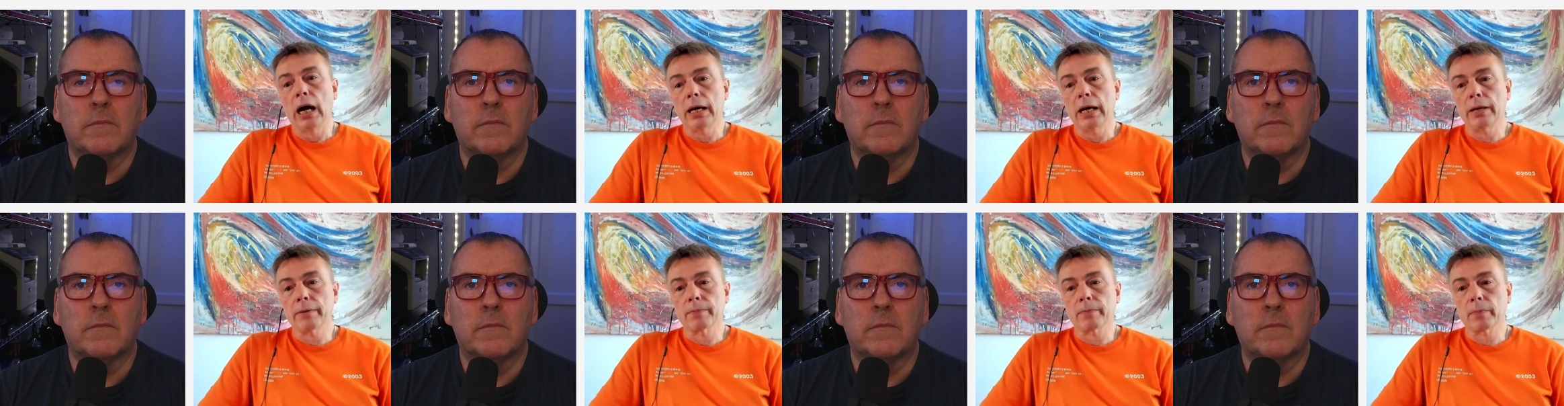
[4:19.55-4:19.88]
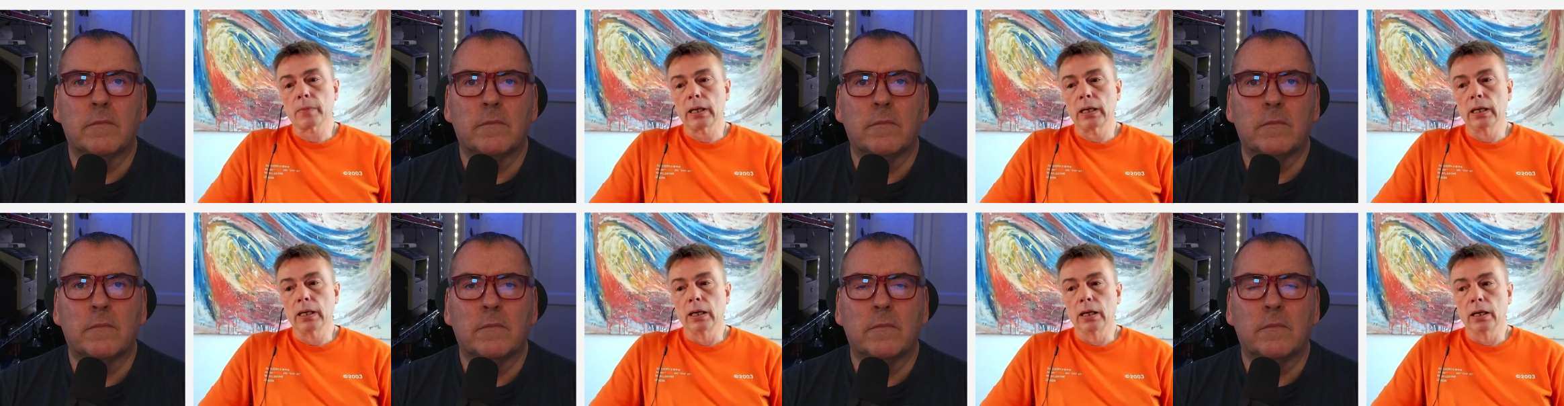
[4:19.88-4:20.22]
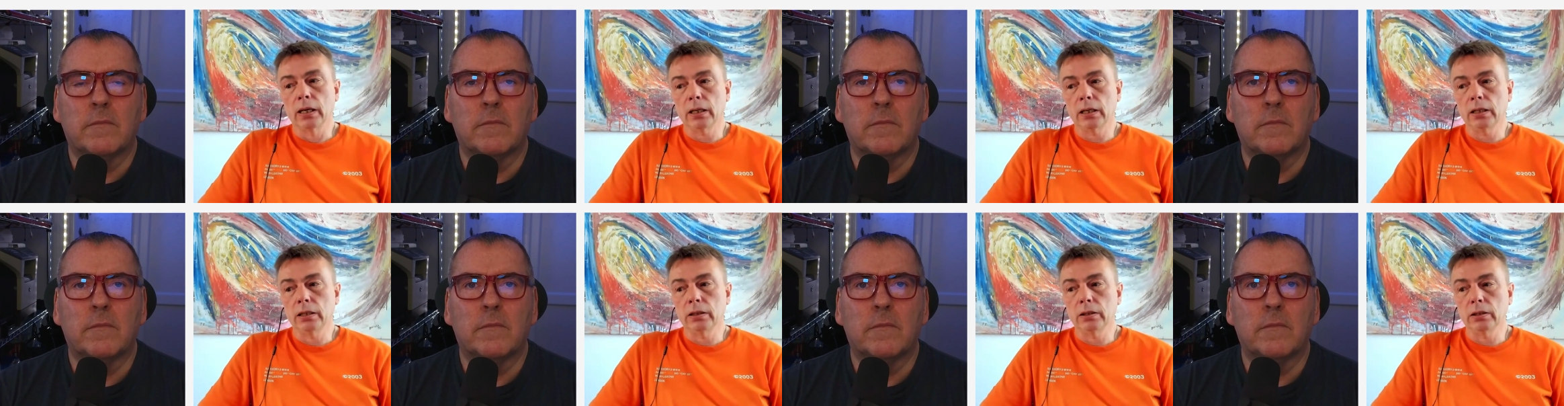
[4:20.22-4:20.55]
Speaker 1: I
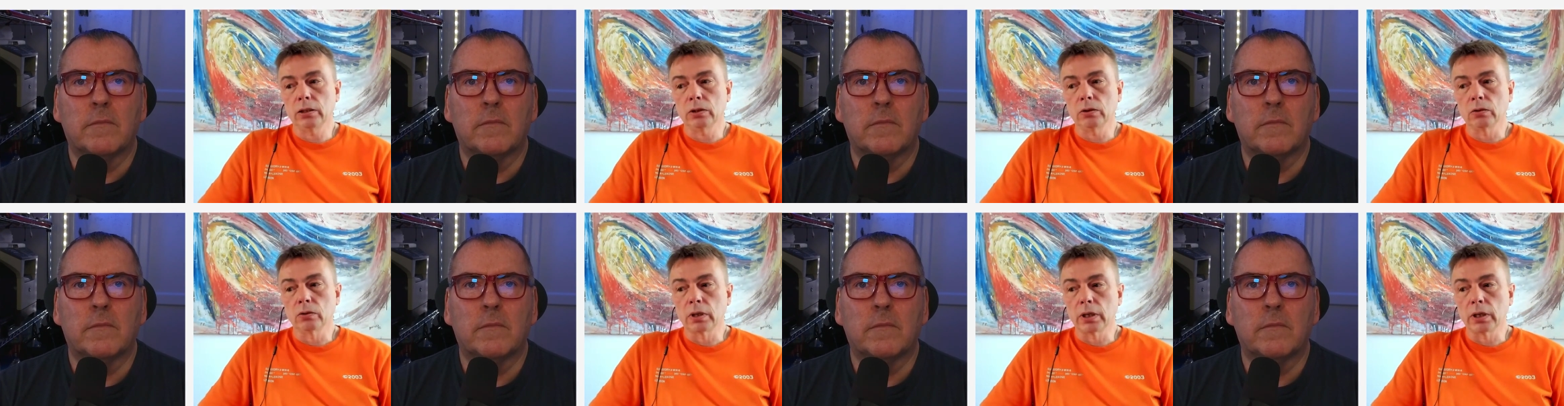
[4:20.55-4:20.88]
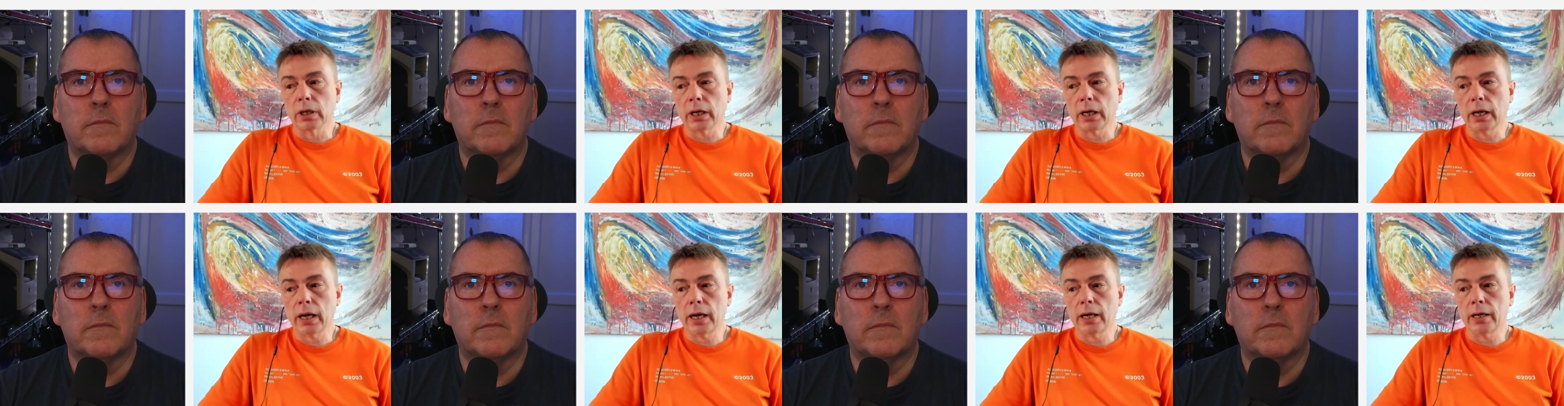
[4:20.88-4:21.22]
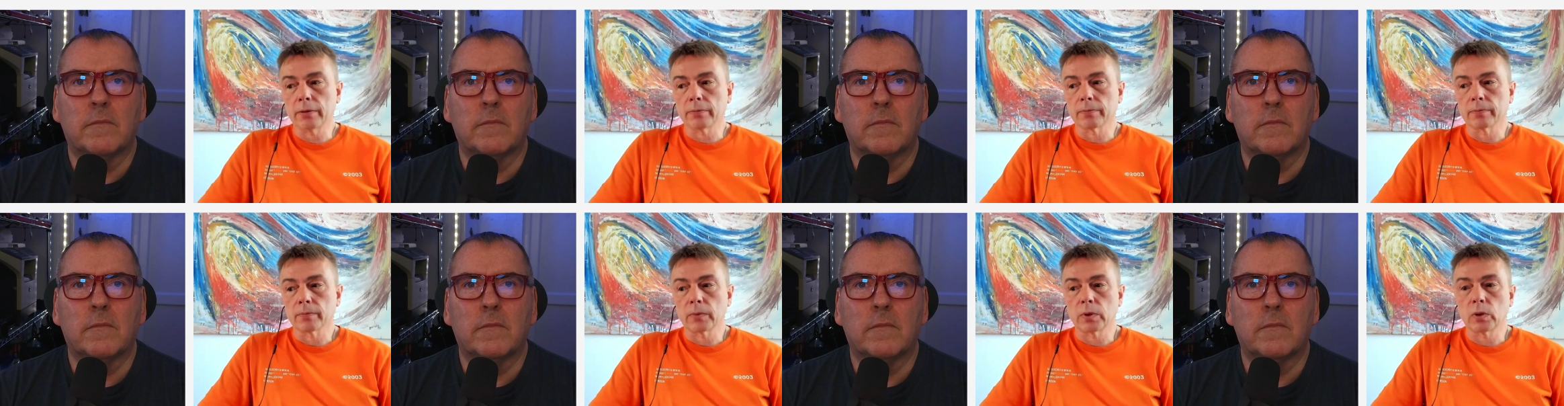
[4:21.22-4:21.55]
uh, in
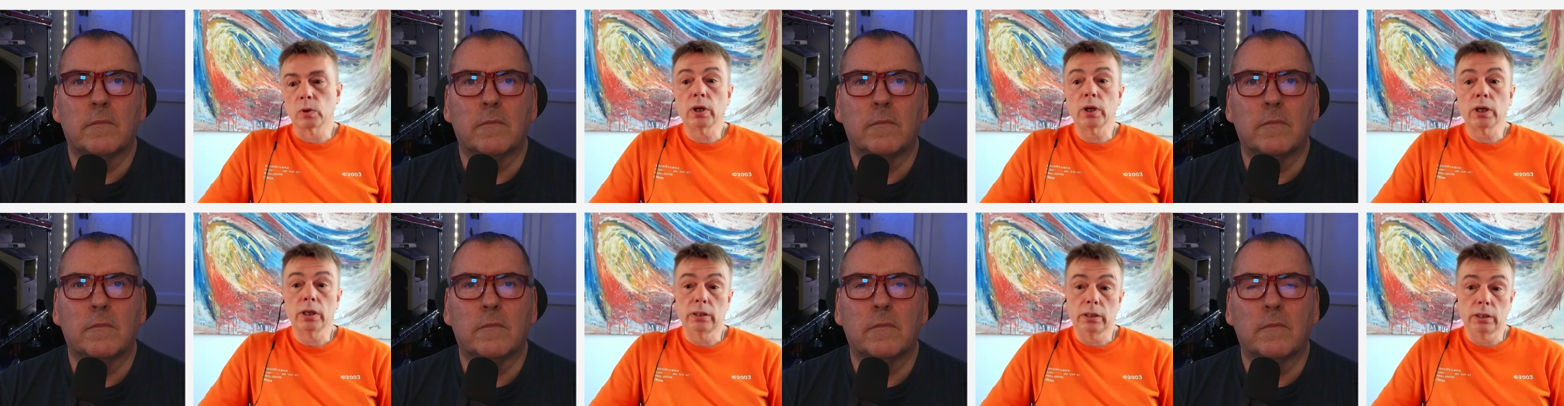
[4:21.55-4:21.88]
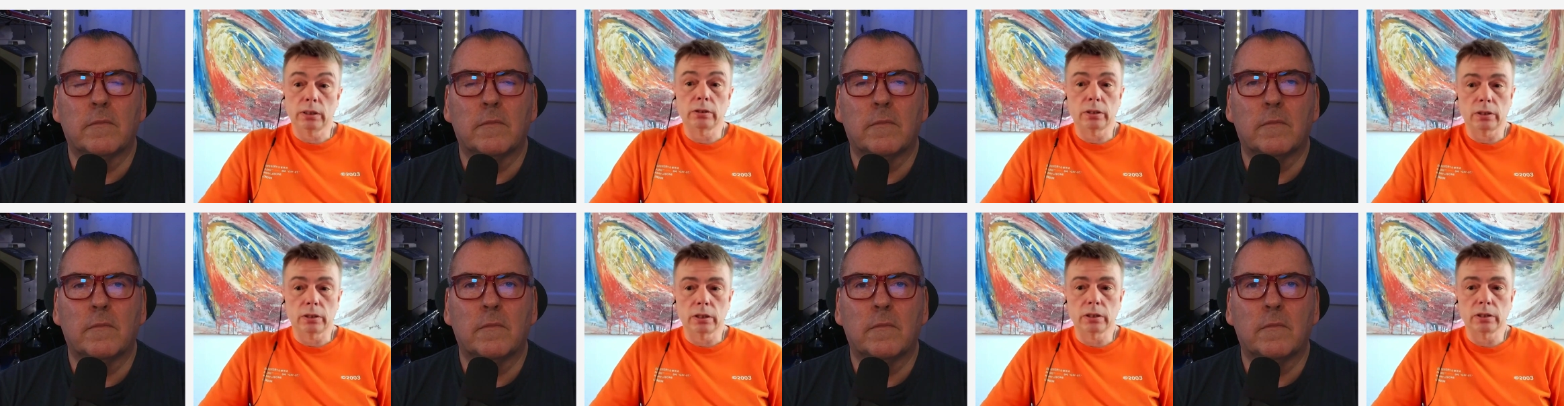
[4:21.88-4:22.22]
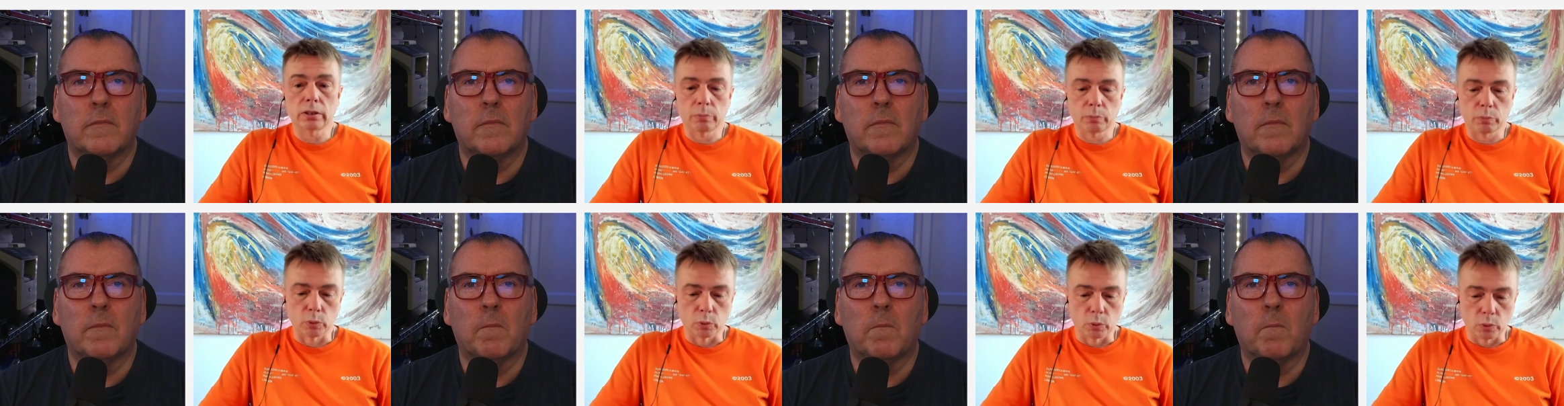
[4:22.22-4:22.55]
Ukraine, Ukraine is,
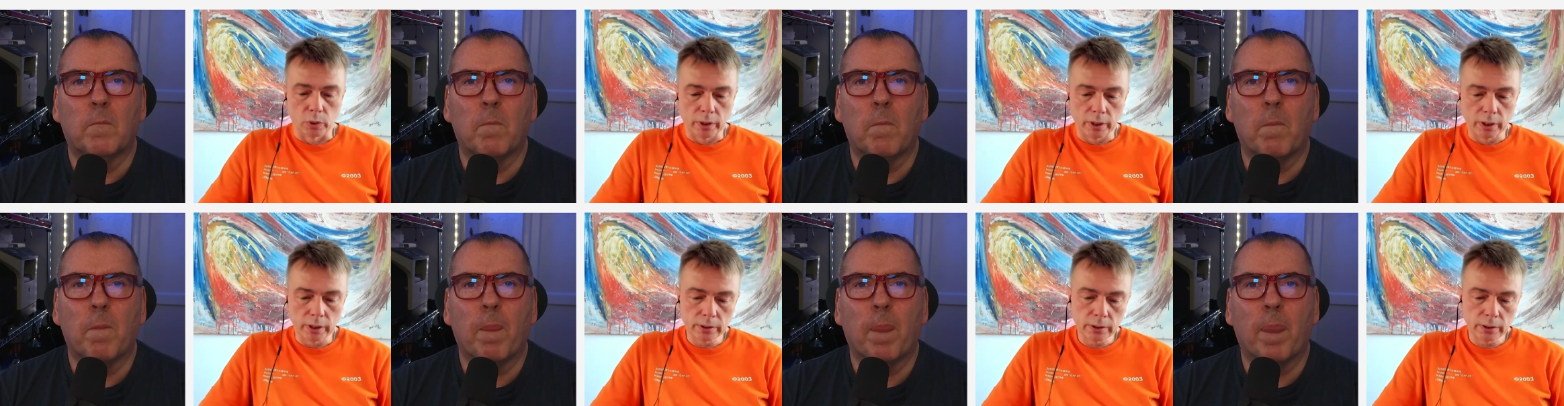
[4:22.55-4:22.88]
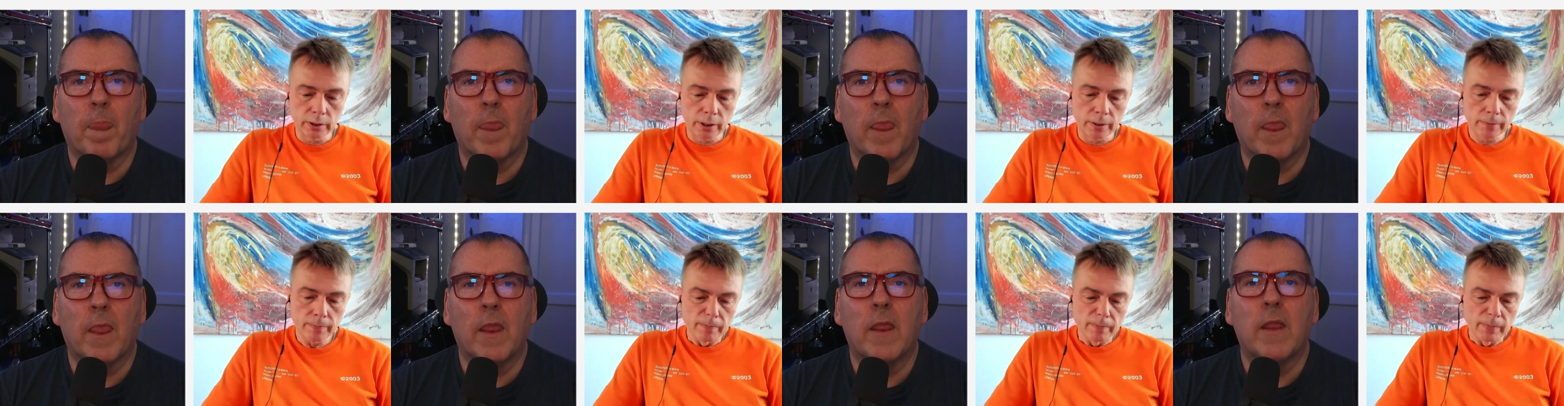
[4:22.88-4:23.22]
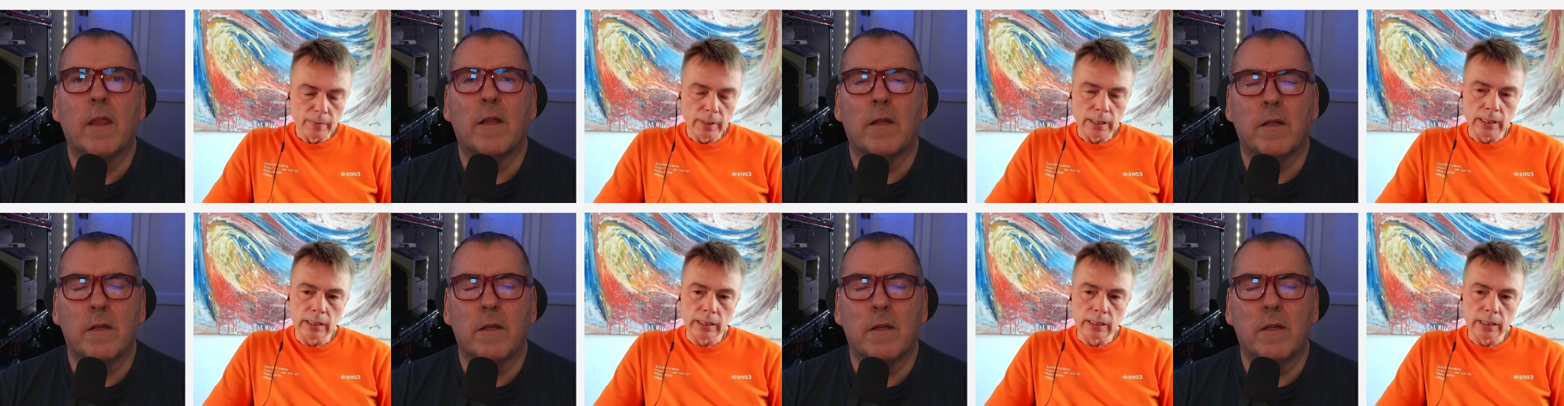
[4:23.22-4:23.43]
is a poor country.